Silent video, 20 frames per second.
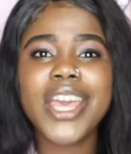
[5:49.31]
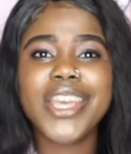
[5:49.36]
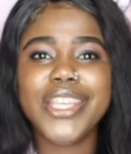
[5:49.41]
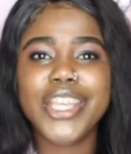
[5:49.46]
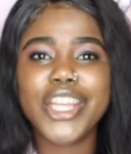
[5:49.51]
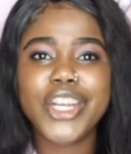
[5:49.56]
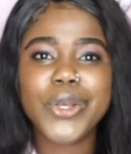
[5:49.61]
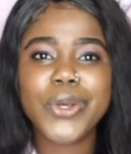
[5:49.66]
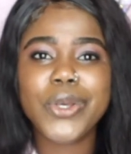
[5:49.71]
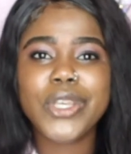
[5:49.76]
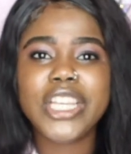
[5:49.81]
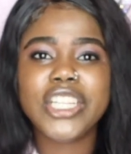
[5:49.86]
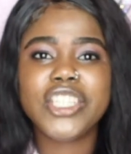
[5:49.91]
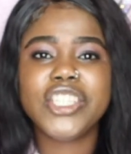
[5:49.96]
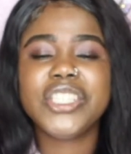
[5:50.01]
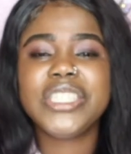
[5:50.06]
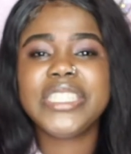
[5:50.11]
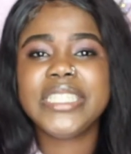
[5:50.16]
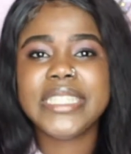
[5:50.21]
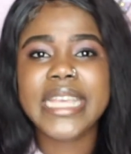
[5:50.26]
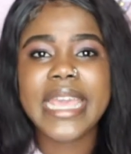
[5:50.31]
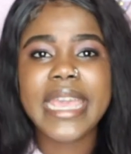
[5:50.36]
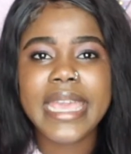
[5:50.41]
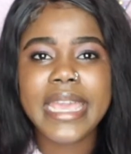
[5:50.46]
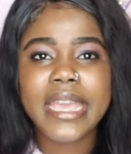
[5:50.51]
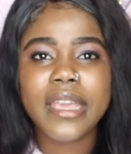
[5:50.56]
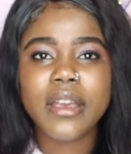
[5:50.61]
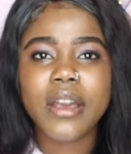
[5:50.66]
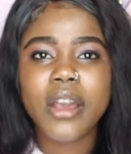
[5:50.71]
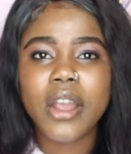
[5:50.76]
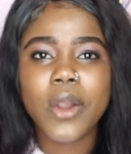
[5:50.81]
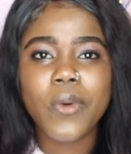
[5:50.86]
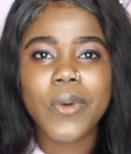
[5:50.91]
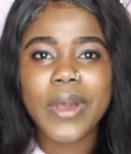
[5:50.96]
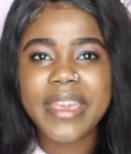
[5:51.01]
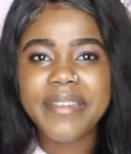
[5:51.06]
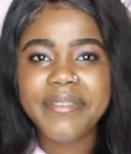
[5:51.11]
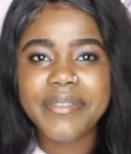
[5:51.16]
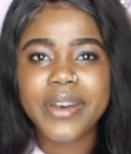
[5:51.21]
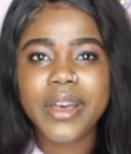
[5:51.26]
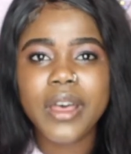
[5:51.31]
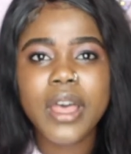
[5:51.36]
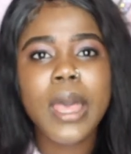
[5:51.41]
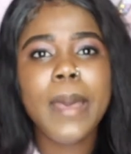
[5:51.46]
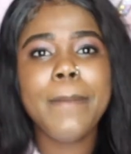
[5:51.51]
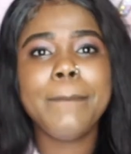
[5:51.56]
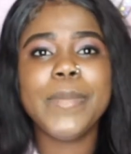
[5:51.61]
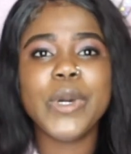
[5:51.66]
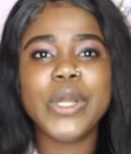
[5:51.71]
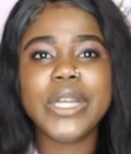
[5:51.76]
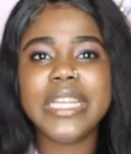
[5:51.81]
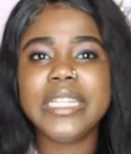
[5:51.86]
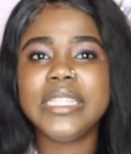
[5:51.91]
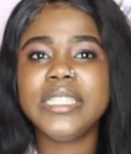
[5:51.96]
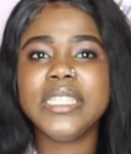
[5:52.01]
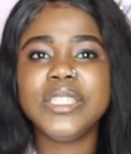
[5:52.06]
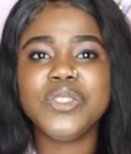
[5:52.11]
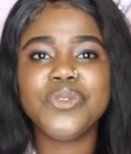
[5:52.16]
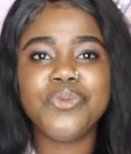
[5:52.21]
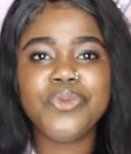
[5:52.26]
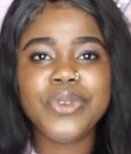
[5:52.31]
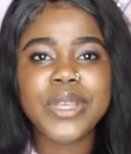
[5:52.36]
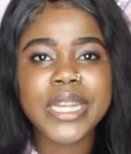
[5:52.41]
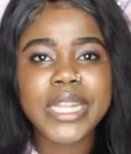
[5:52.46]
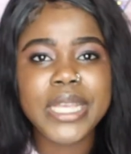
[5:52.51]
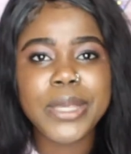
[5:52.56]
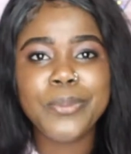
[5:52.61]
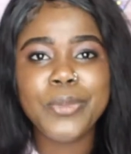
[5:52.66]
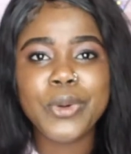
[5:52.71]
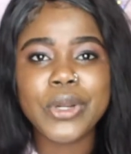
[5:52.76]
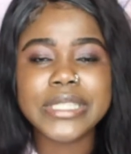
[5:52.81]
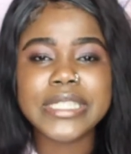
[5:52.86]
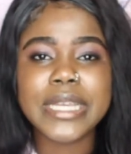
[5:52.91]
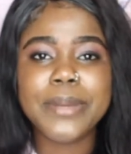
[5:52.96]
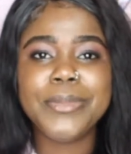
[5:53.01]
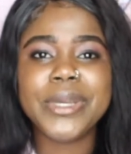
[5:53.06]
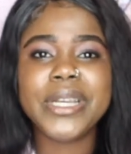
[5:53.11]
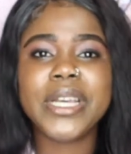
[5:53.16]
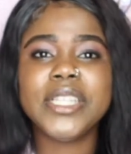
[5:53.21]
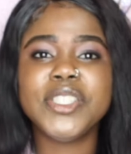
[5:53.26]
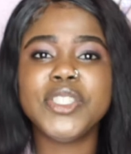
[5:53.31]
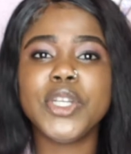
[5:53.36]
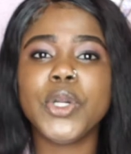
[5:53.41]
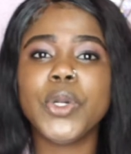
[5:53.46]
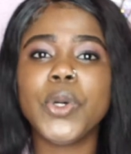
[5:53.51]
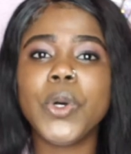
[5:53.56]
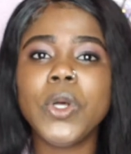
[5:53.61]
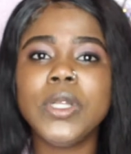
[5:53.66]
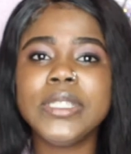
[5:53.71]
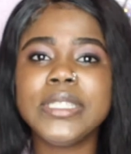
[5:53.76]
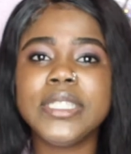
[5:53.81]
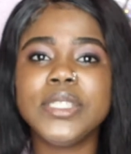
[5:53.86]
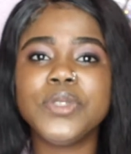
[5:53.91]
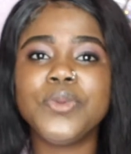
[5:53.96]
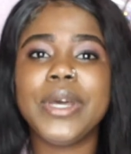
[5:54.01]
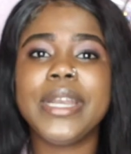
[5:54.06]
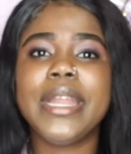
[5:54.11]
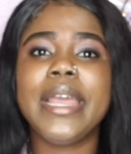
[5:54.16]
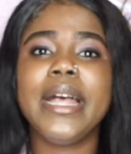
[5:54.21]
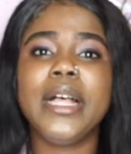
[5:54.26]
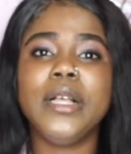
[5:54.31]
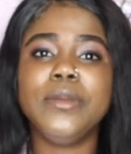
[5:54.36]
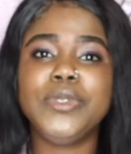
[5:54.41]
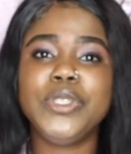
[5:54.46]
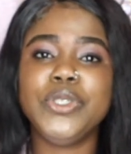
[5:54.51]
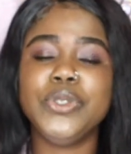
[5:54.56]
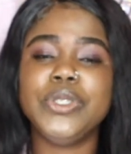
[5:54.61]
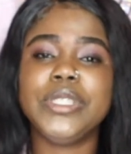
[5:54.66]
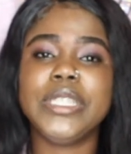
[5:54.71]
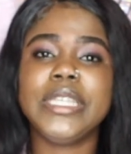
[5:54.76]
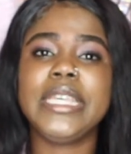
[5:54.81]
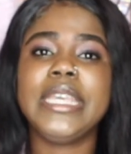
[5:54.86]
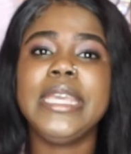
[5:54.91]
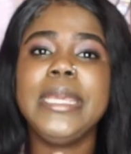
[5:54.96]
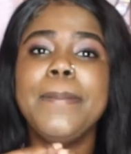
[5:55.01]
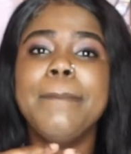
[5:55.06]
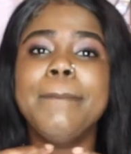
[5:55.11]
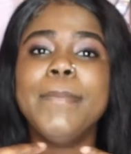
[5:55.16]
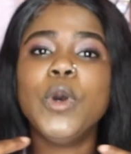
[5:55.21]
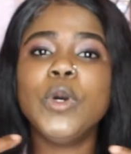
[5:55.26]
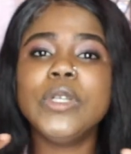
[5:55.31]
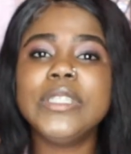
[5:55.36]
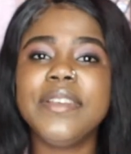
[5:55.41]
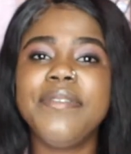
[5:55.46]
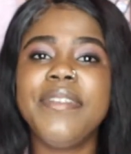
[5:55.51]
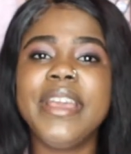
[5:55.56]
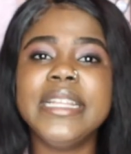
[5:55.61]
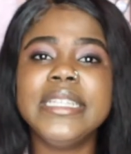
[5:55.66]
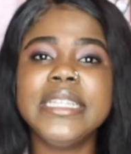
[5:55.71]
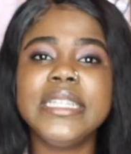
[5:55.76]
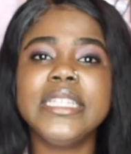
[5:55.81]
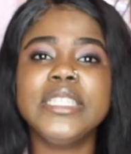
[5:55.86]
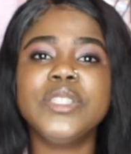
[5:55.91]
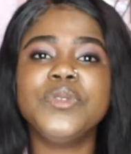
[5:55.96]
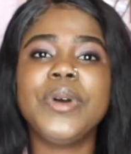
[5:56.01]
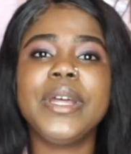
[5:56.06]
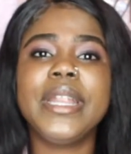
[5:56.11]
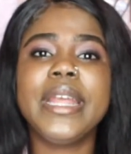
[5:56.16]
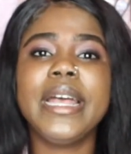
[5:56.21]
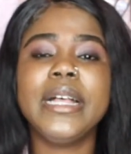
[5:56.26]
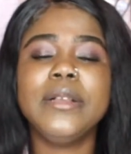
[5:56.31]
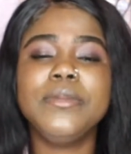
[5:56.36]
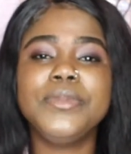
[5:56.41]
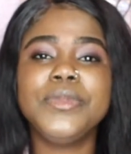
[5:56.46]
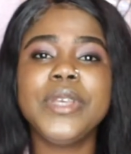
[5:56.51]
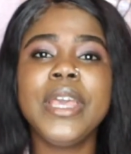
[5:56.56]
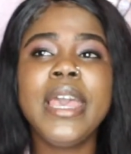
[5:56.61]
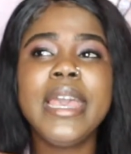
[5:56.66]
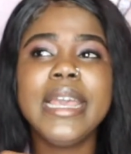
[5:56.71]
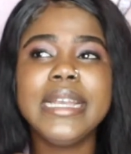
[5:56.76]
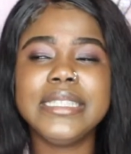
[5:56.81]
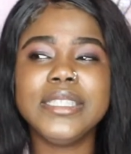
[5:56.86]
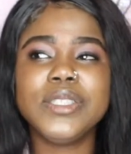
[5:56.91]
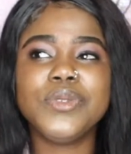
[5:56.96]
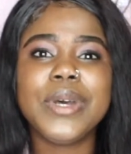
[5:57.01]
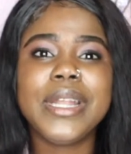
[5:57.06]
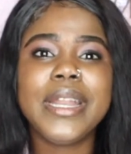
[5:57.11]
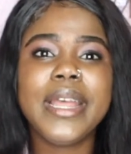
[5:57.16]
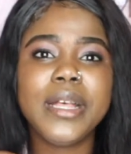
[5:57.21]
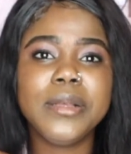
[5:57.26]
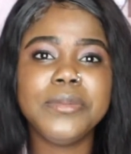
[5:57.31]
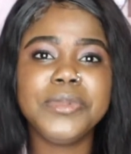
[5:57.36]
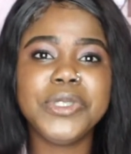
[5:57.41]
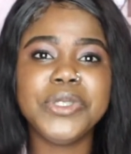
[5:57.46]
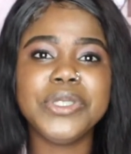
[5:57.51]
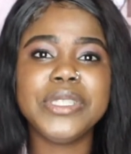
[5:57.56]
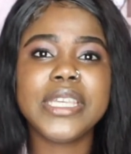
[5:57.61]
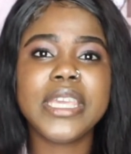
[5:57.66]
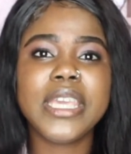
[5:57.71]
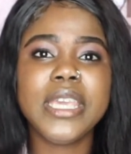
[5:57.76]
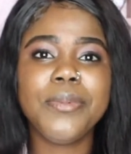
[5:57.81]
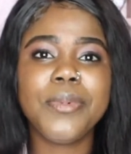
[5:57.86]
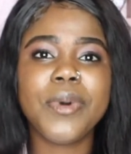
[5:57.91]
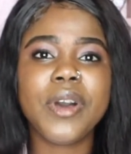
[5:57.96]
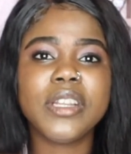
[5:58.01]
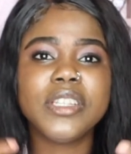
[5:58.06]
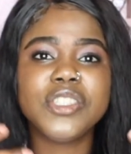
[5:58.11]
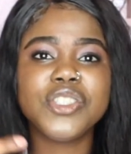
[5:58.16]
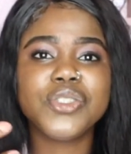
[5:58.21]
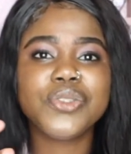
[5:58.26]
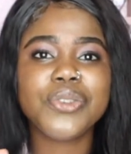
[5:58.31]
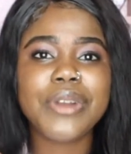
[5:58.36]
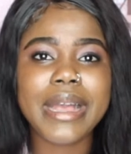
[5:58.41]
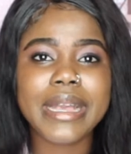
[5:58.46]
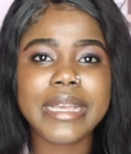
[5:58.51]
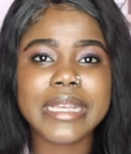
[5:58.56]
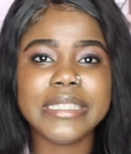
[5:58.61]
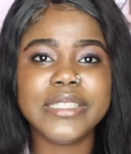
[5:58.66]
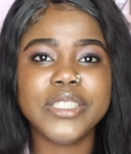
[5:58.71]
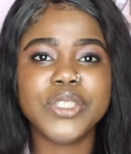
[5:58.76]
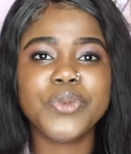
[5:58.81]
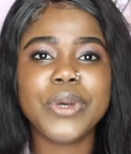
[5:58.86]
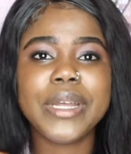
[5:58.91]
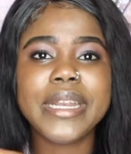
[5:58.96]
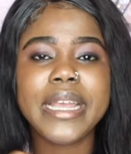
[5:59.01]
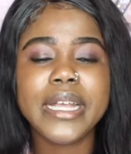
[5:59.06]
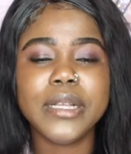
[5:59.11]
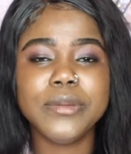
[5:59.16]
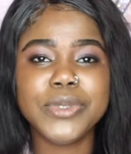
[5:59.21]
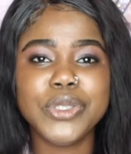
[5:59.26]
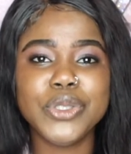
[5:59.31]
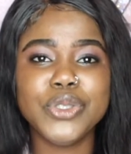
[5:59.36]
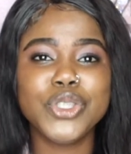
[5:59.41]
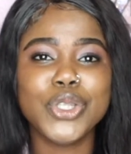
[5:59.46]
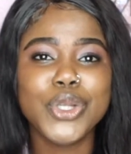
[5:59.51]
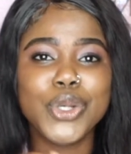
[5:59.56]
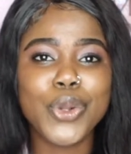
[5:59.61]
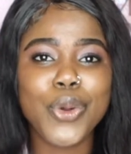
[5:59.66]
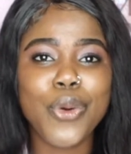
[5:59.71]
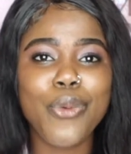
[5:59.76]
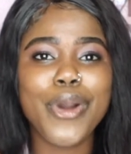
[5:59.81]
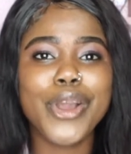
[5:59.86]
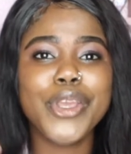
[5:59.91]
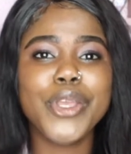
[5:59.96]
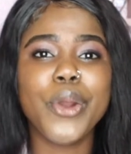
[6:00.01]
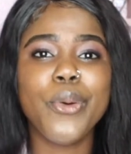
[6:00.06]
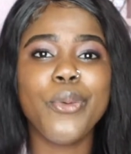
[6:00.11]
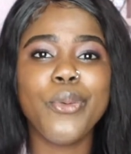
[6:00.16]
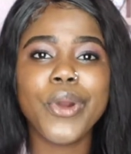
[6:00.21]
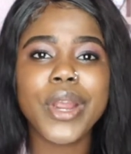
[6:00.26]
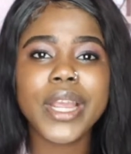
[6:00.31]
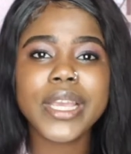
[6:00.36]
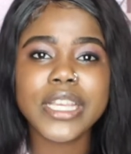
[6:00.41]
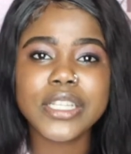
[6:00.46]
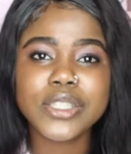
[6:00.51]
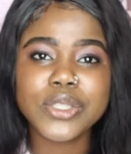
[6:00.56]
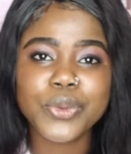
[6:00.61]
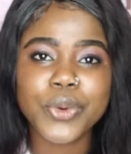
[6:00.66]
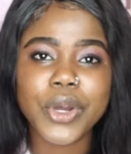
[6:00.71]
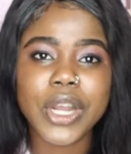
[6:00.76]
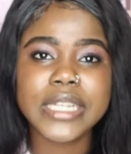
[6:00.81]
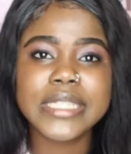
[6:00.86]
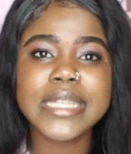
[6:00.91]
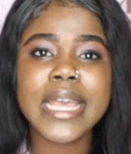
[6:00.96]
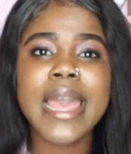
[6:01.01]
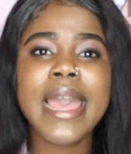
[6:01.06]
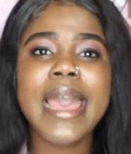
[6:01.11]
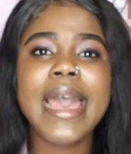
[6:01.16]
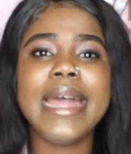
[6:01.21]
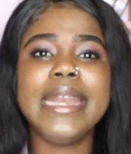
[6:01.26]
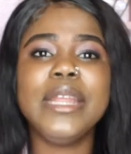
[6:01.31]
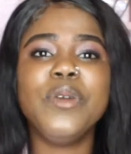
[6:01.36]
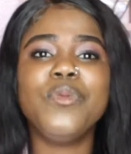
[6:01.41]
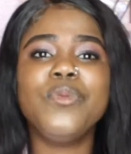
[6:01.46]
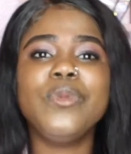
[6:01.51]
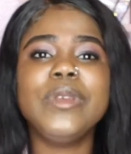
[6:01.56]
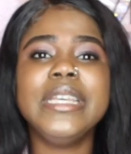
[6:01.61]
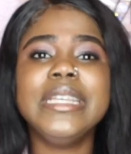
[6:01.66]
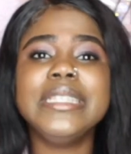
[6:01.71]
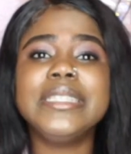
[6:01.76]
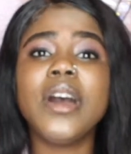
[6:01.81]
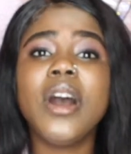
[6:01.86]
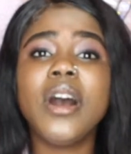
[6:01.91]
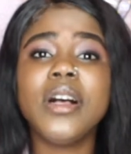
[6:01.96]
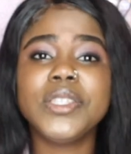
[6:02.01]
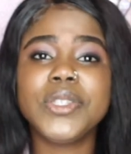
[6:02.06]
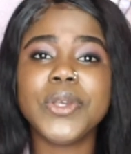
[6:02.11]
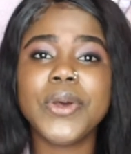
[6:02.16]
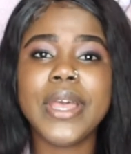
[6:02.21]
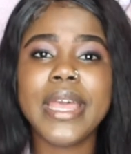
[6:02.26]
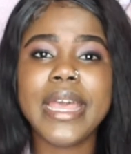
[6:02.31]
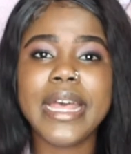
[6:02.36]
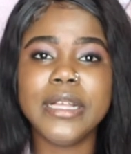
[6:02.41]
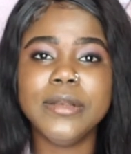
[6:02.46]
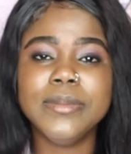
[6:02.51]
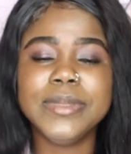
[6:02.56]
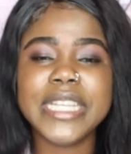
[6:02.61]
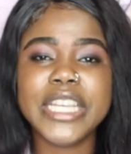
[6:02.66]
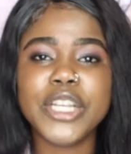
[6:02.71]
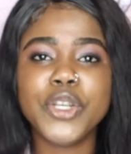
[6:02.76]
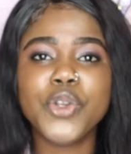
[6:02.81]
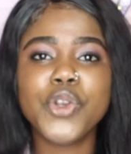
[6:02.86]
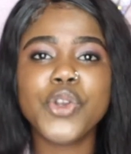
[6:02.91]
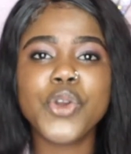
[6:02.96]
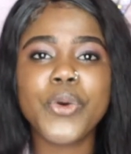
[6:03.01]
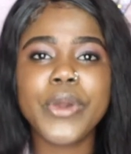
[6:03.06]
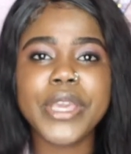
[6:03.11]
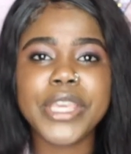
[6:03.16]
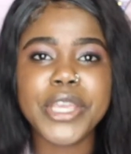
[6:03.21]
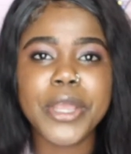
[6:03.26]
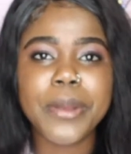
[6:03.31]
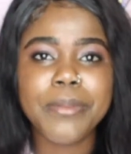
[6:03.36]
you know, you're just saying or whatever, but it is really important, because your goals is what helps you to keep motivated, it is what helps you to keep on track, it is what helps you to know what you're working towards, and it also helps in growing your